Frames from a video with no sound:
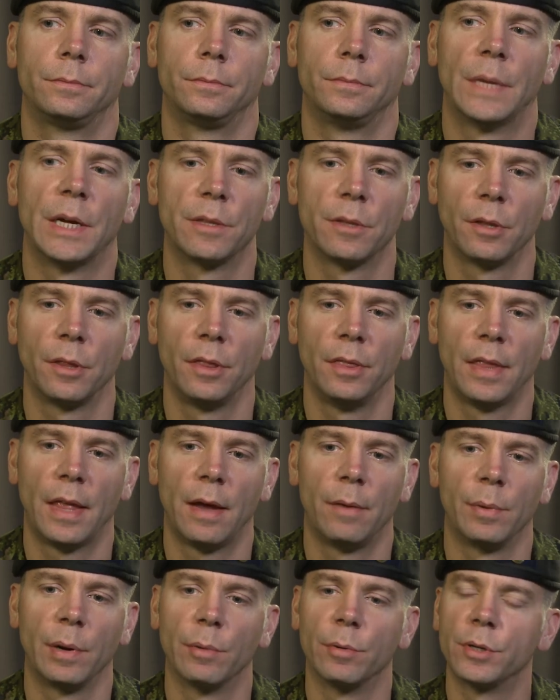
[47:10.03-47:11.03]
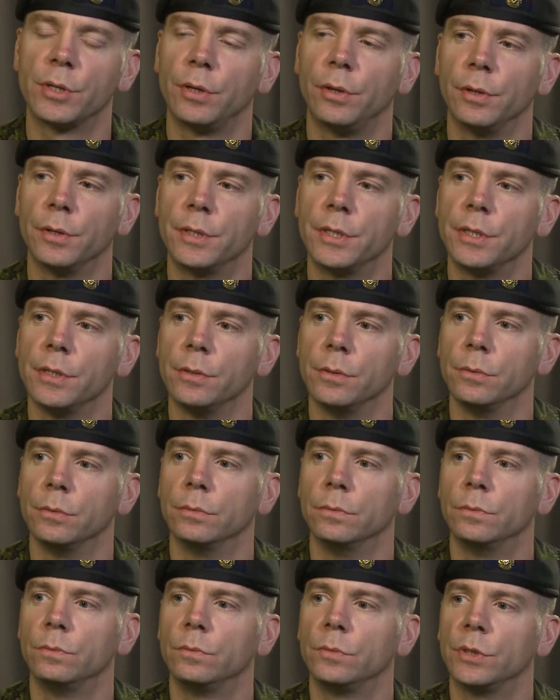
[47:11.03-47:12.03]
Other than that, we were told
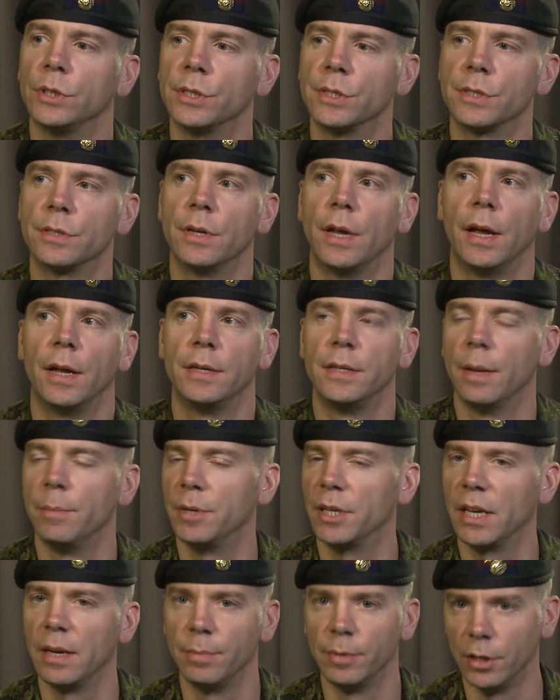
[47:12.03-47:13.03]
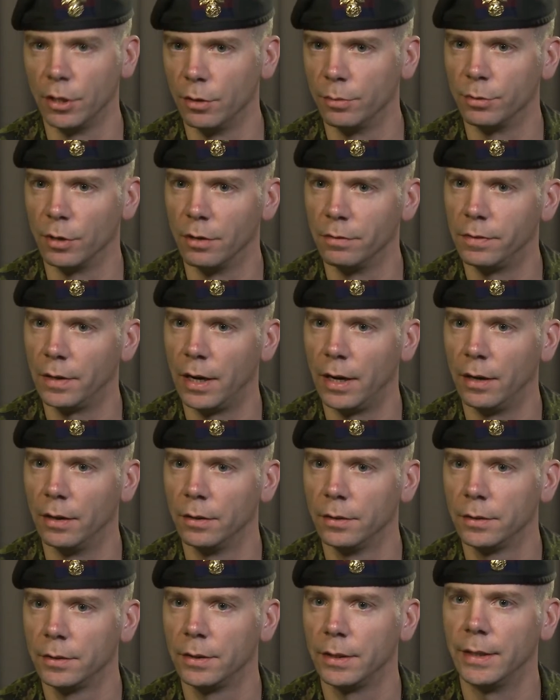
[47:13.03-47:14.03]
to just attempt to keep a low
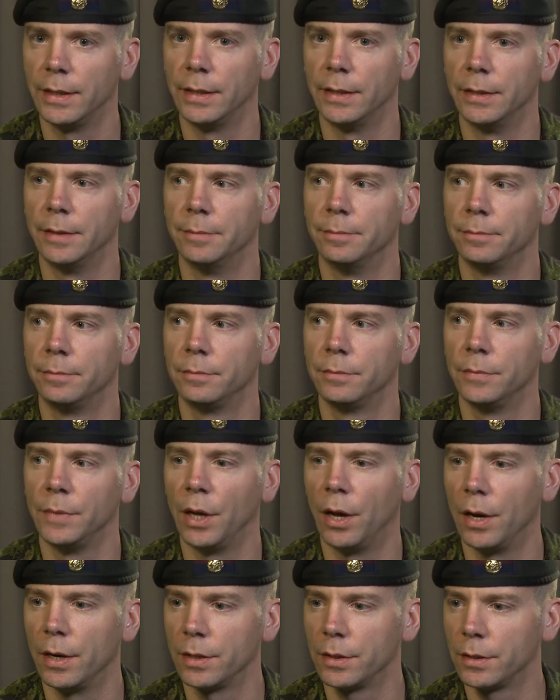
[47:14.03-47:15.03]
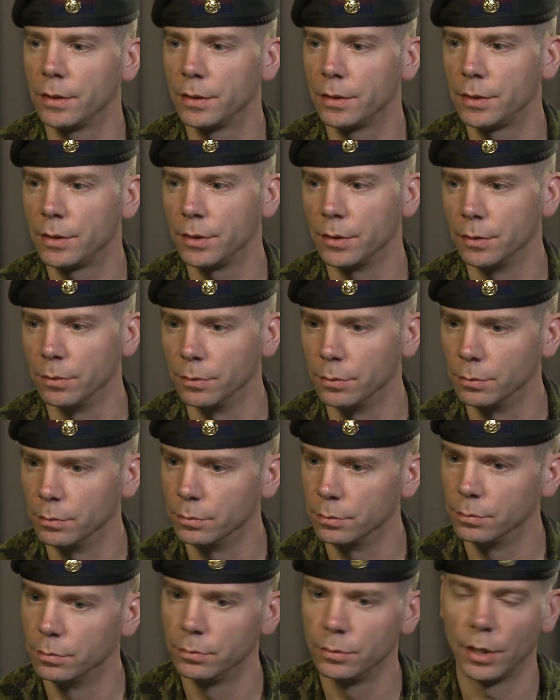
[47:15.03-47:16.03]
profile, not
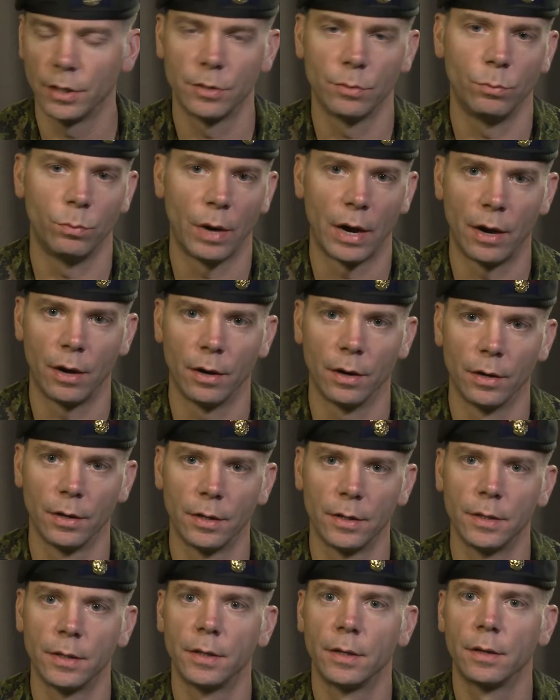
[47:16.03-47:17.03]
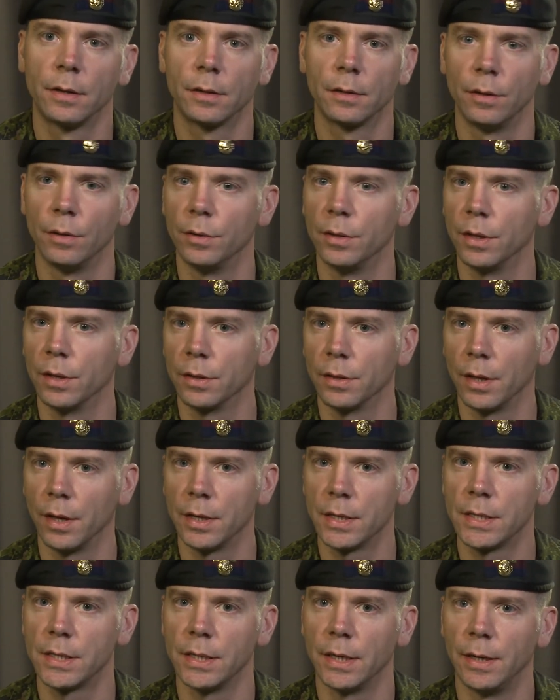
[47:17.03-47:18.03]
to wear clothing
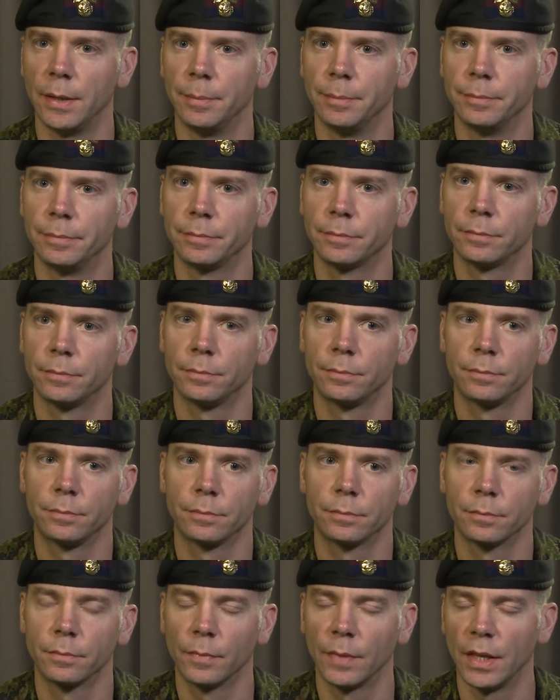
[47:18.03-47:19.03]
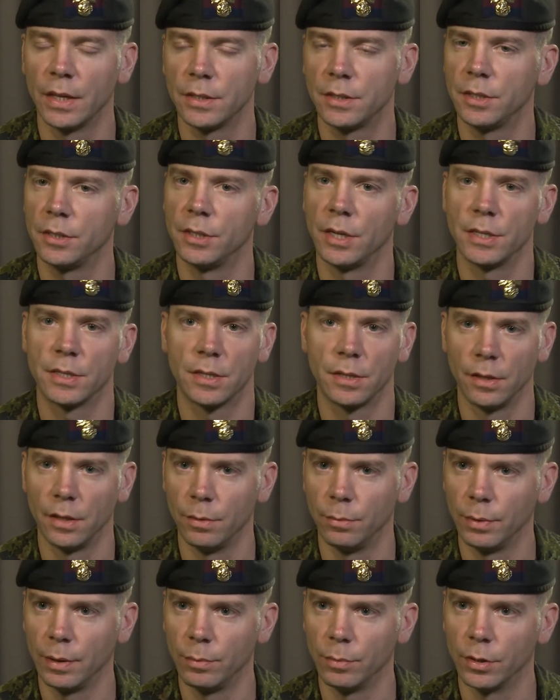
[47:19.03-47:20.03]
that that suggested
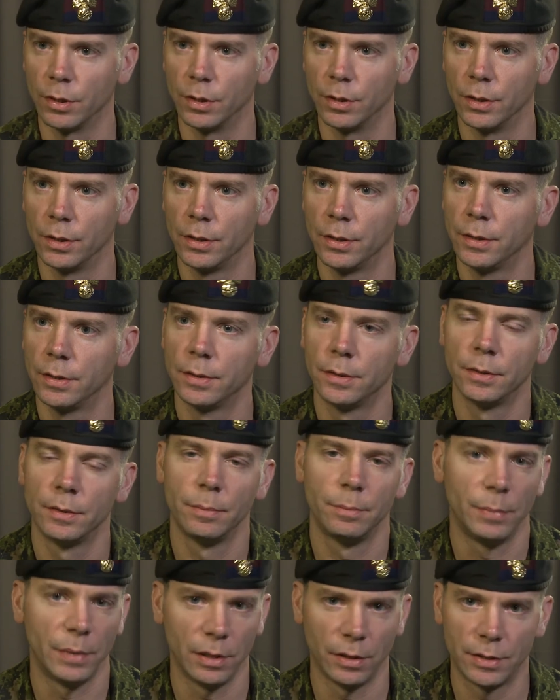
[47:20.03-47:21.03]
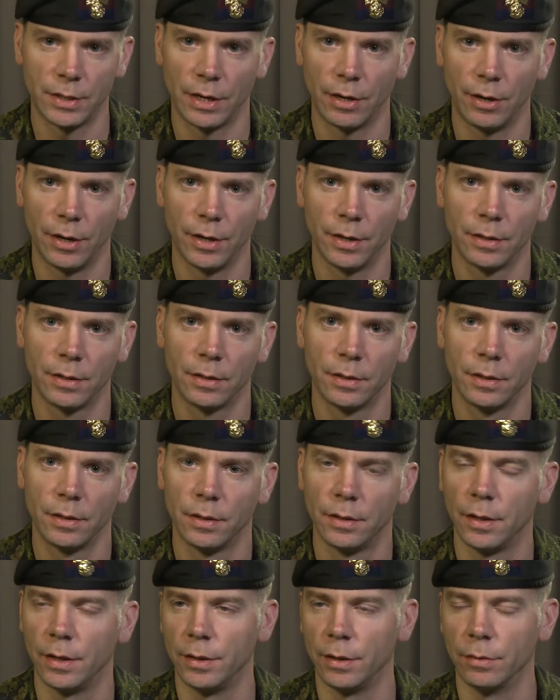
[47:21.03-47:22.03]
that we were military.
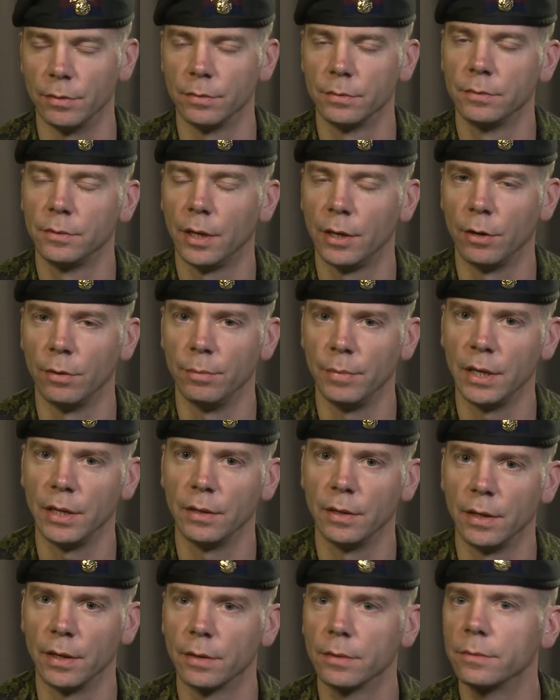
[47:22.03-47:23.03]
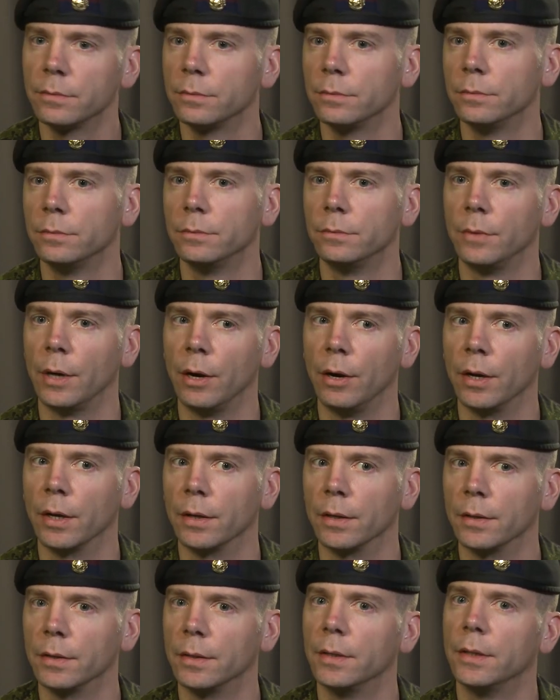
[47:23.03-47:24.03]
I don't mean like
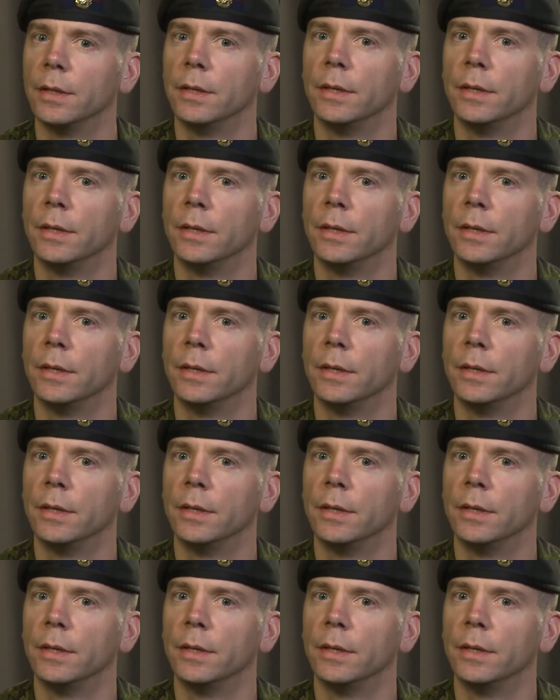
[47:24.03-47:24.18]
wearing,